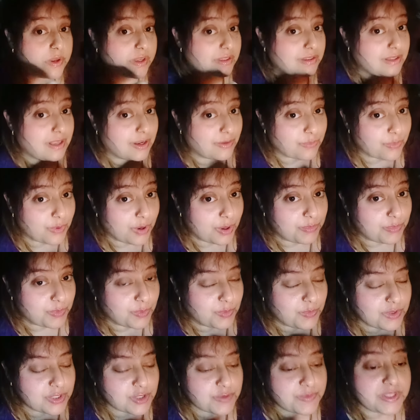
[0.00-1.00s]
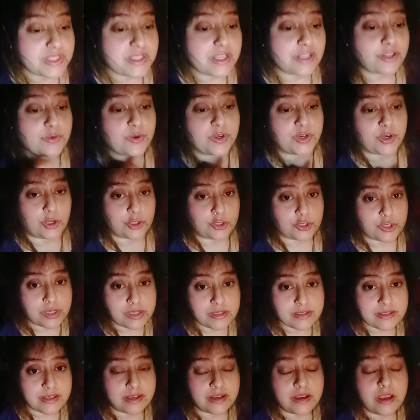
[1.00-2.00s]
in that whirlpool, which means that you are not
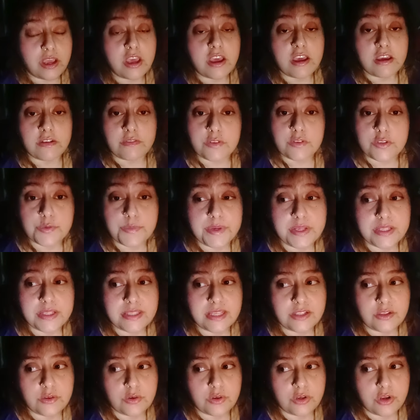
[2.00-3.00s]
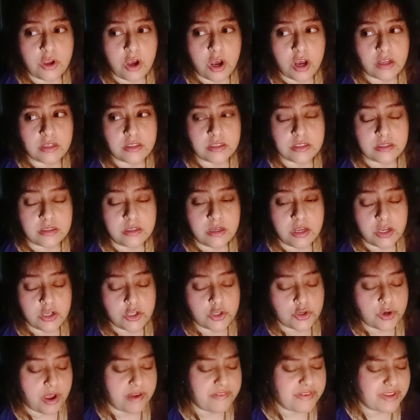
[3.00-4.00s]
chasing, which means that you are not
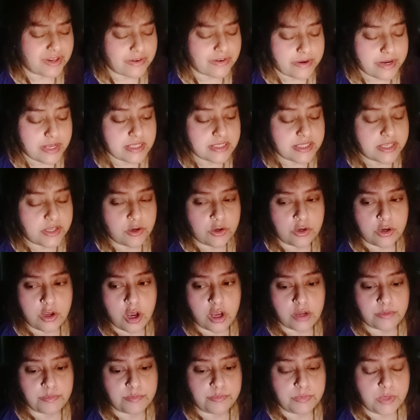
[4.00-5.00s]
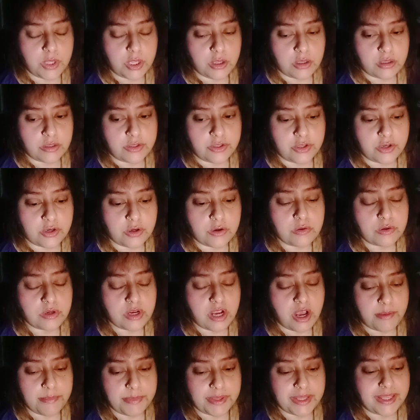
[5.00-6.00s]
driving crazy, you're not, you know,
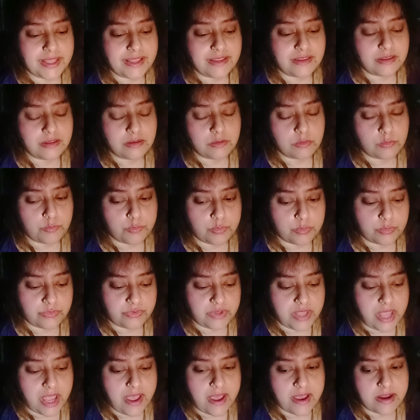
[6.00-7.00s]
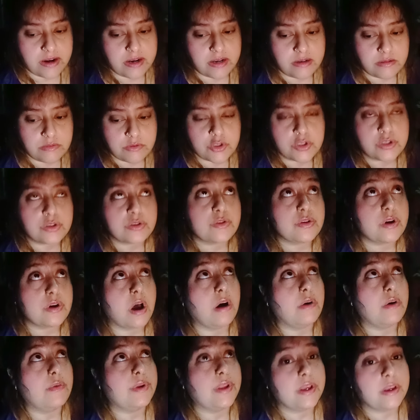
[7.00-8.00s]
coming in there and just
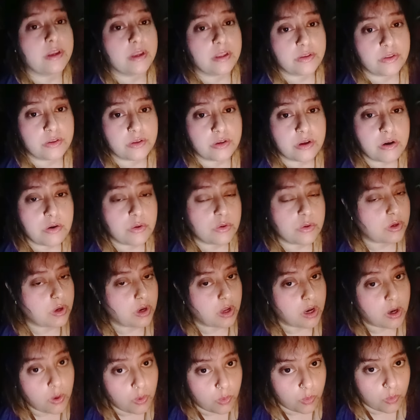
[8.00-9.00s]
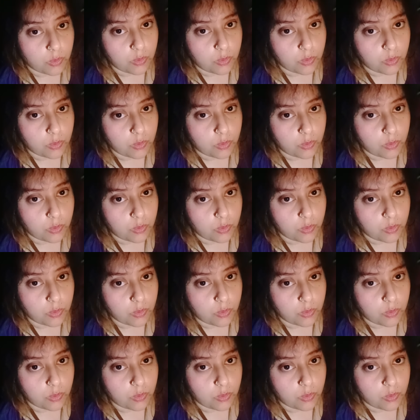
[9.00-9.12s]
drowning, and you know, no.